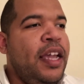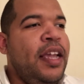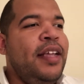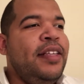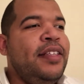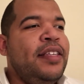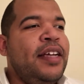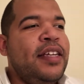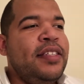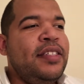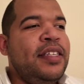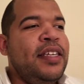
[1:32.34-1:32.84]

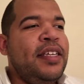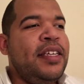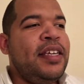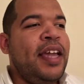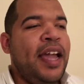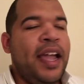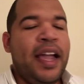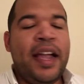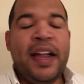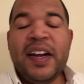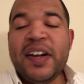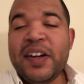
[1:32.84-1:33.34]
doesn't
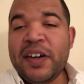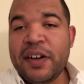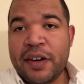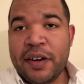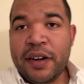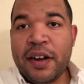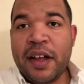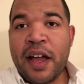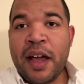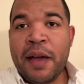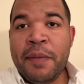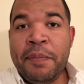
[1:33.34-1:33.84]
care
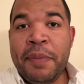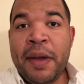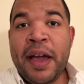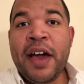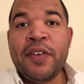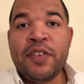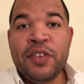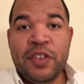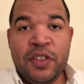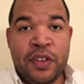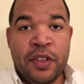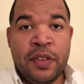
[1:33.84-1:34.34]

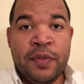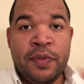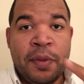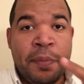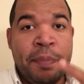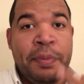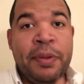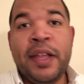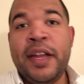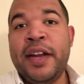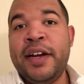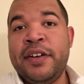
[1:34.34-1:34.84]
about the
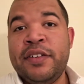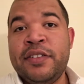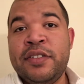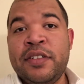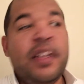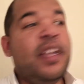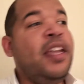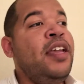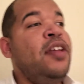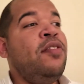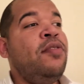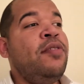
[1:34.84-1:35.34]
players.
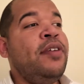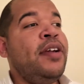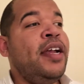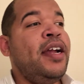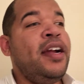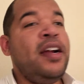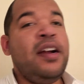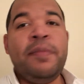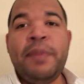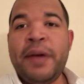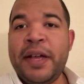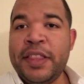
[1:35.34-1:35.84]
He don't
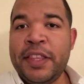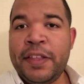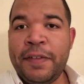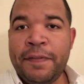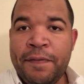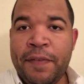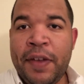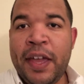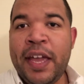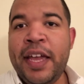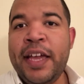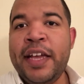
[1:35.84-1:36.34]
care about the
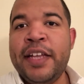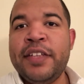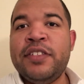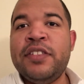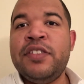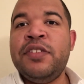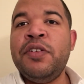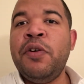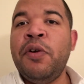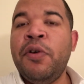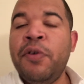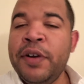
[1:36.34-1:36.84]
fans.
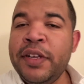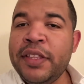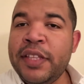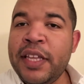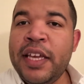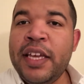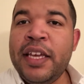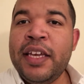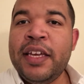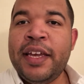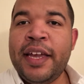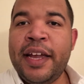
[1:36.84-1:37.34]
The only thing
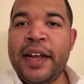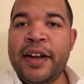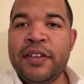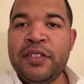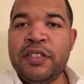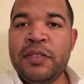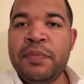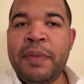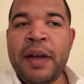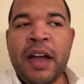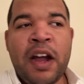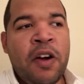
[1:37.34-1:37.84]
he
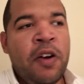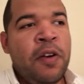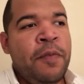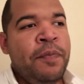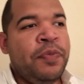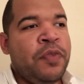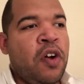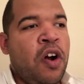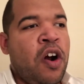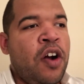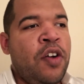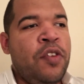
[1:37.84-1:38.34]
cares about
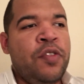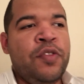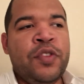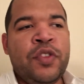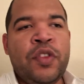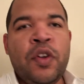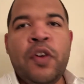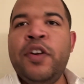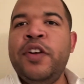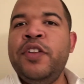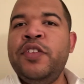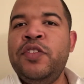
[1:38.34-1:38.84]
are those
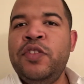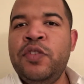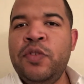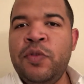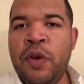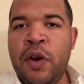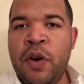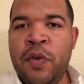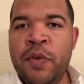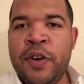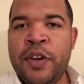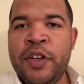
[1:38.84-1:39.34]
32
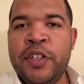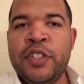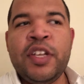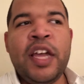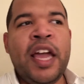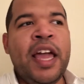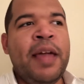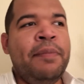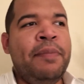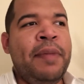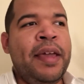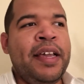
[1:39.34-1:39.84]
owners
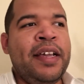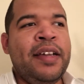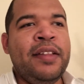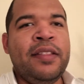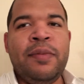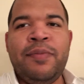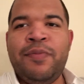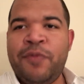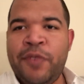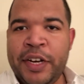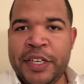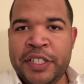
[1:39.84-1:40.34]
and making
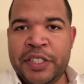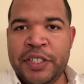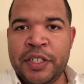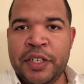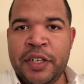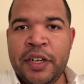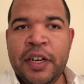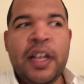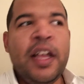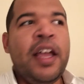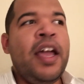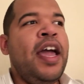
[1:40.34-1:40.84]
them
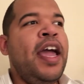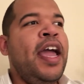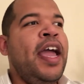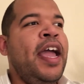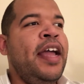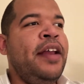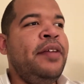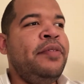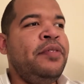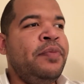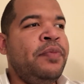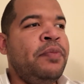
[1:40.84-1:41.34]
richer.
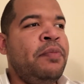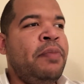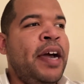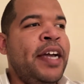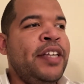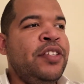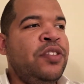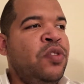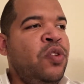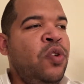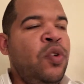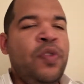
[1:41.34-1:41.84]
And
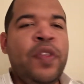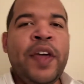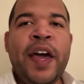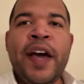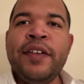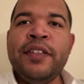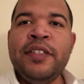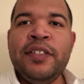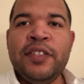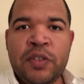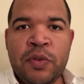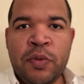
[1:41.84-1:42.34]
by
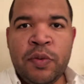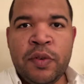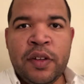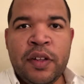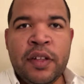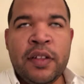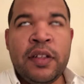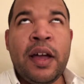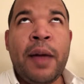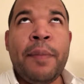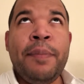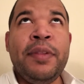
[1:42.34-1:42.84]

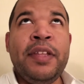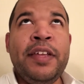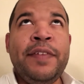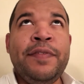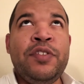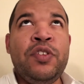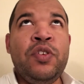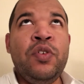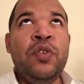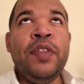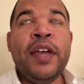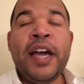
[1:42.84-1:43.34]

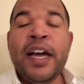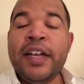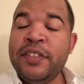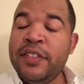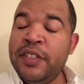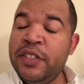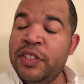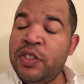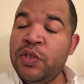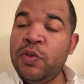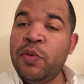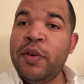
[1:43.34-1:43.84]

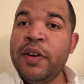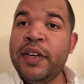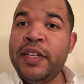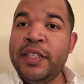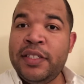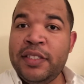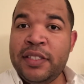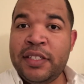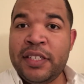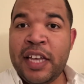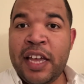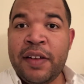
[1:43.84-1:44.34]

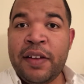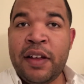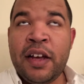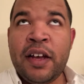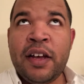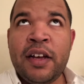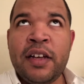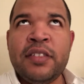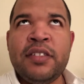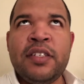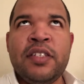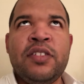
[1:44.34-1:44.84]

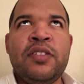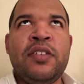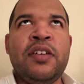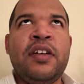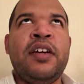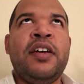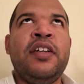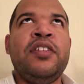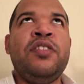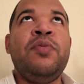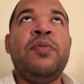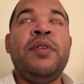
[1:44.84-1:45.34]

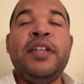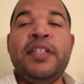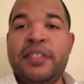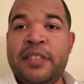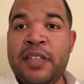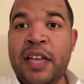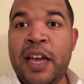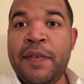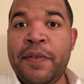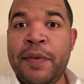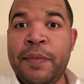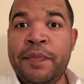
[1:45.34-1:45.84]

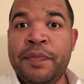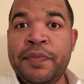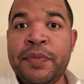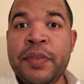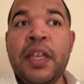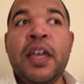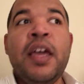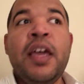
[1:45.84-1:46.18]
2027,